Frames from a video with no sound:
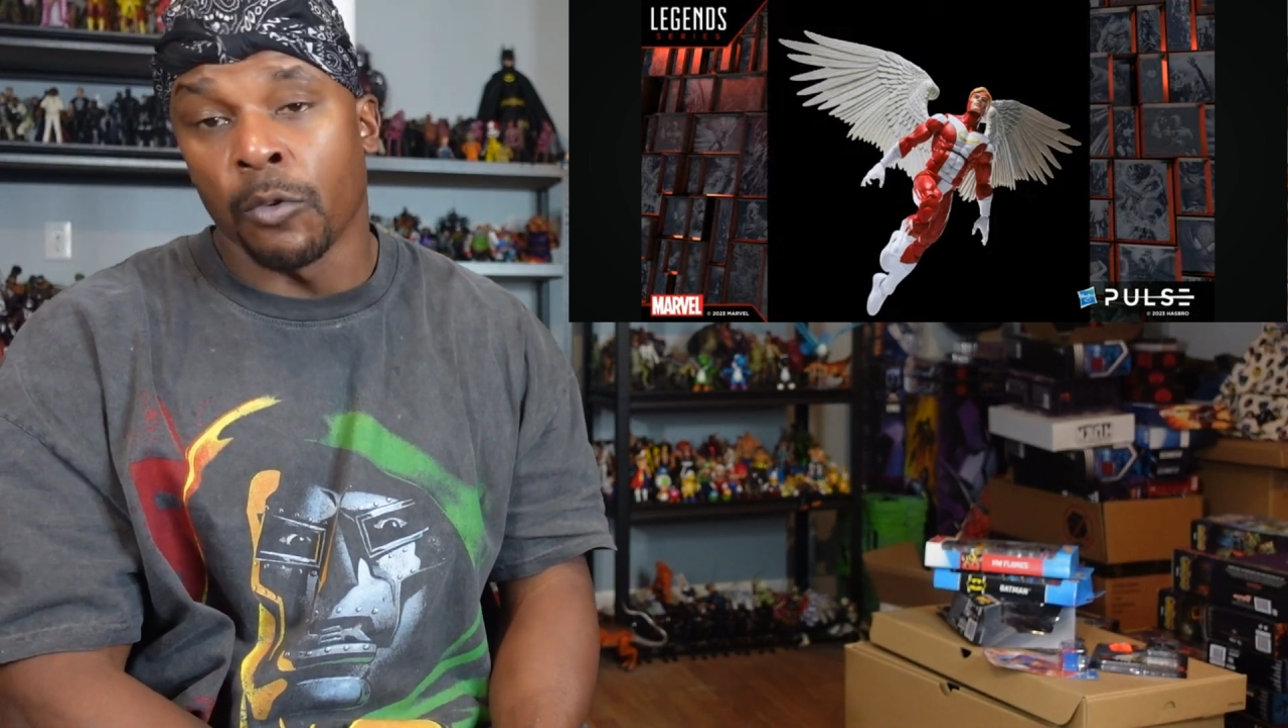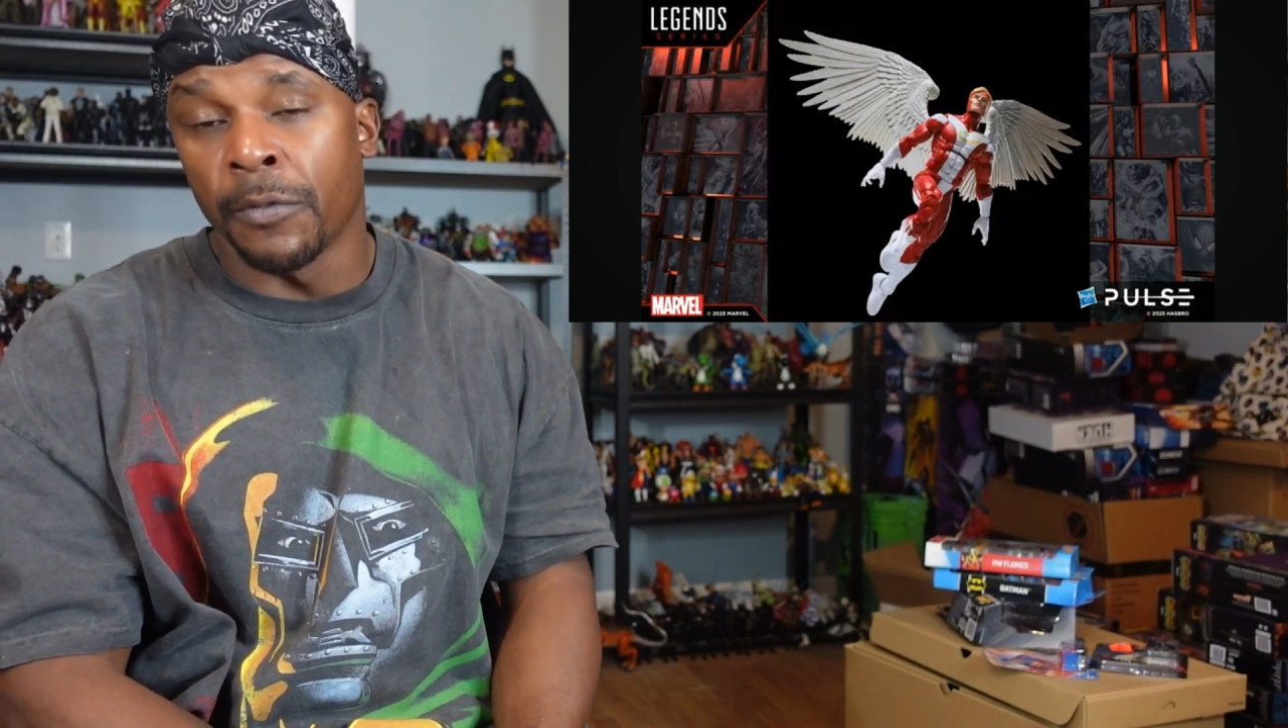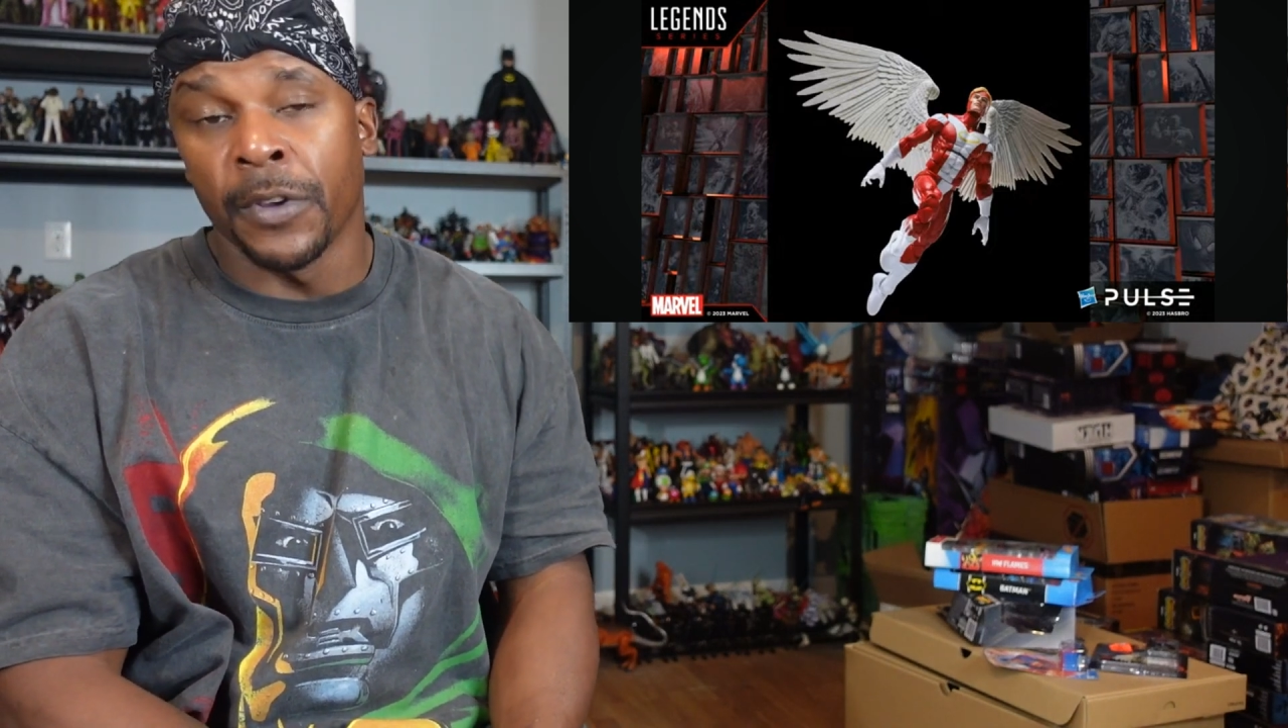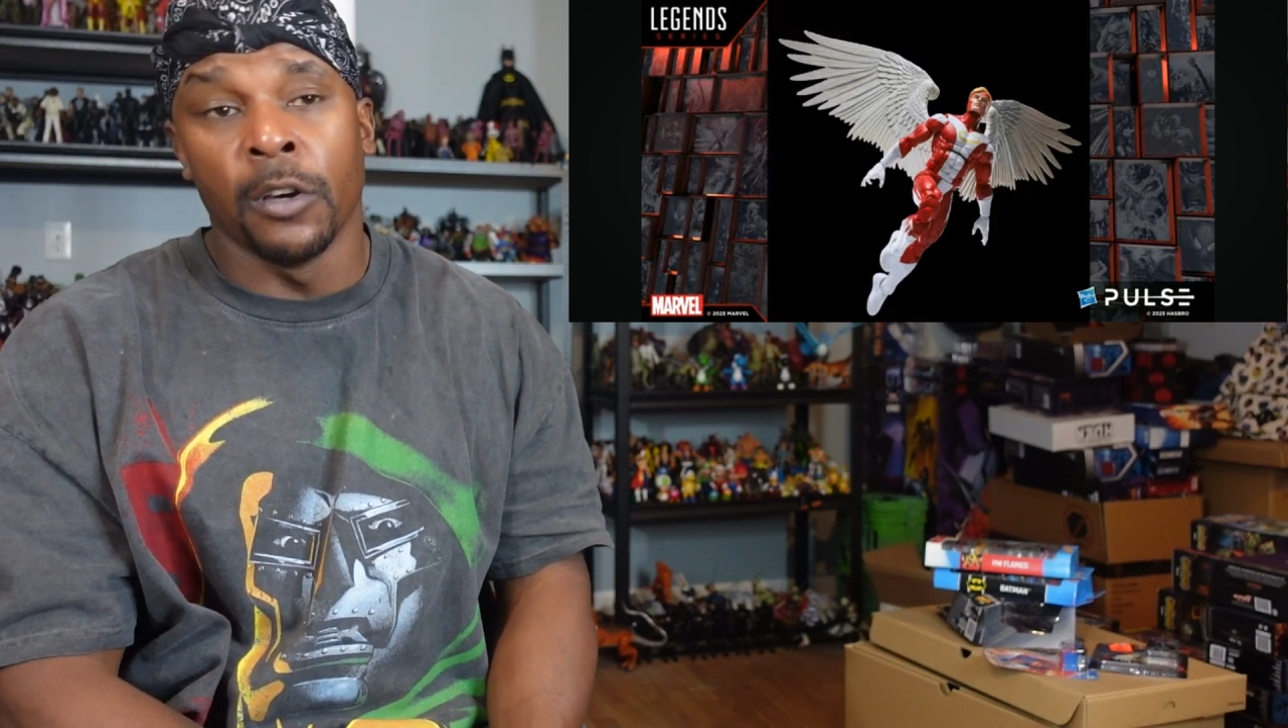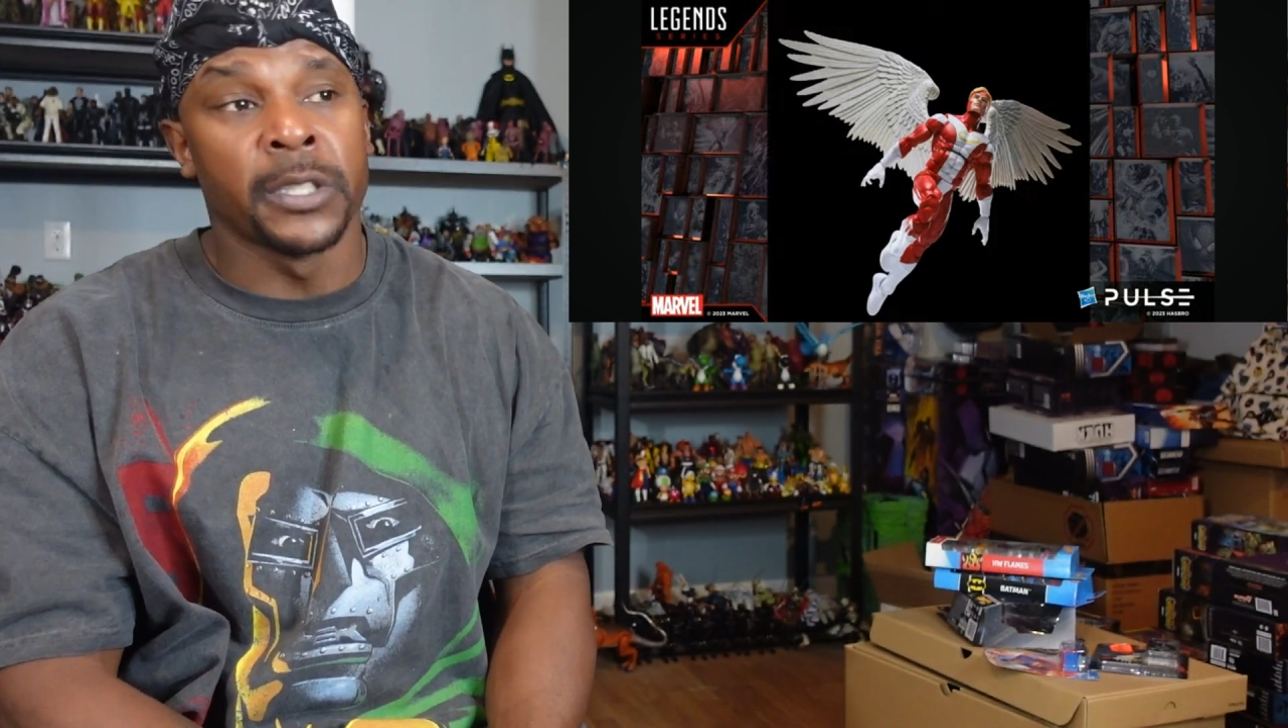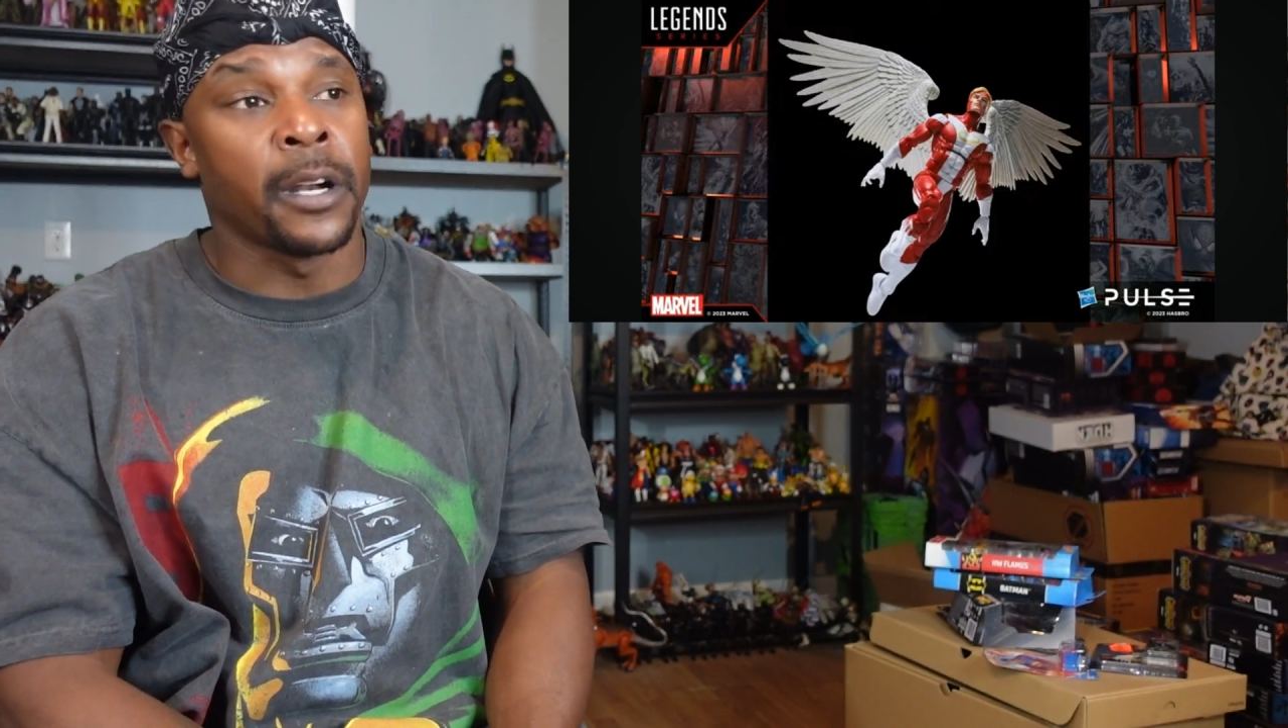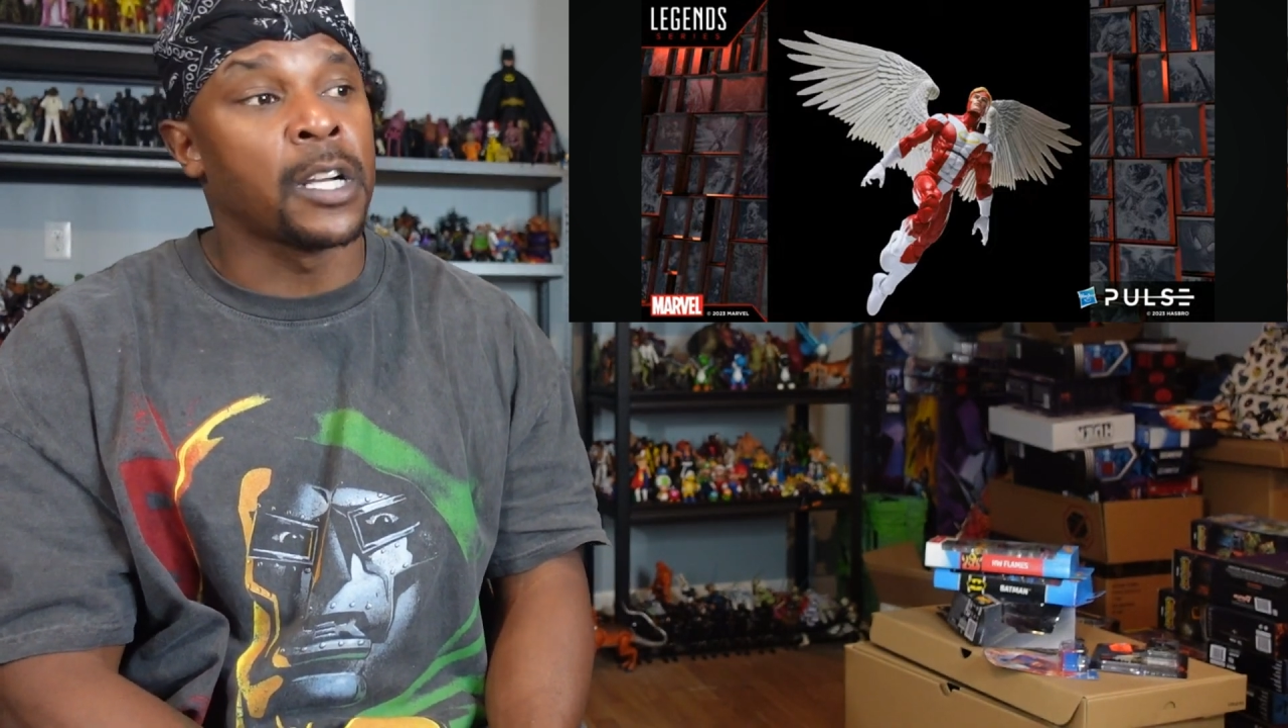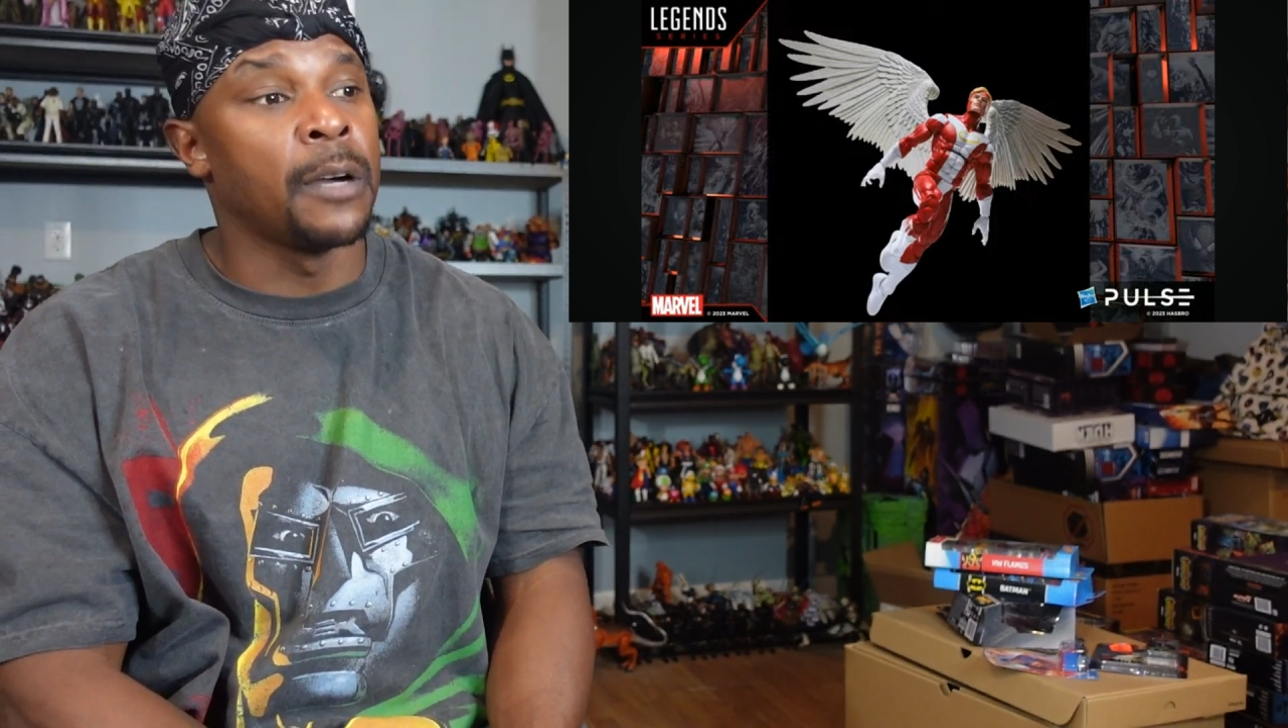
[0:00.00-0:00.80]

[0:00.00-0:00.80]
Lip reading: reveals that are